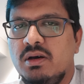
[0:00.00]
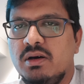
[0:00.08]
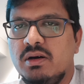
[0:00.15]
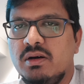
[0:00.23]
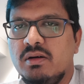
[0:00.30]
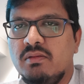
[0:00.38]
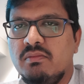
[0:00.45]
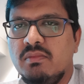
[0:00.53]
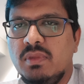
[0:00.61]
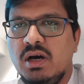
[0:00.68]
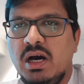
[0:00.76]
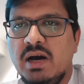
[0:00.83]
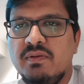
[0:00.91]

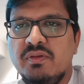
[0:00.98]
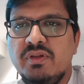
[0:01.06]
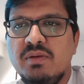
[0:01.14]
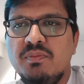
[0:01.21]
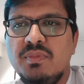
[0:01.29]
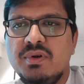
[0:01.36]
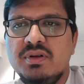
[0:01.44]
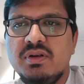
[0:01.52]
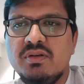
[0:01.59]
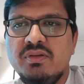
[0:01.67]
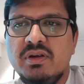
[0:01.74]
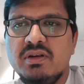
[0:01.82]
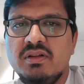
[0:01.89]
our temperature
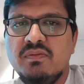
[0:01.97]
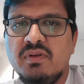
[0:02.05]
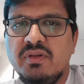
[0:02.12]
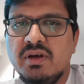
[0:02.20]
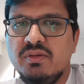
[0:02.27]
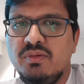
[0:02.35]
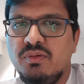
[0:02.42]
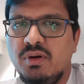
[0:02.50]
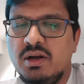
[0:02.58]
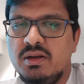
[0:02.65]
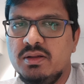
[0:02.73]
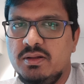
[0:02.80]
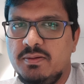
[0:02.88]
checks were done
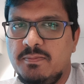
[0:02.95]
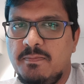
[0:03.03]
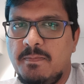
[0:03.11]
twice.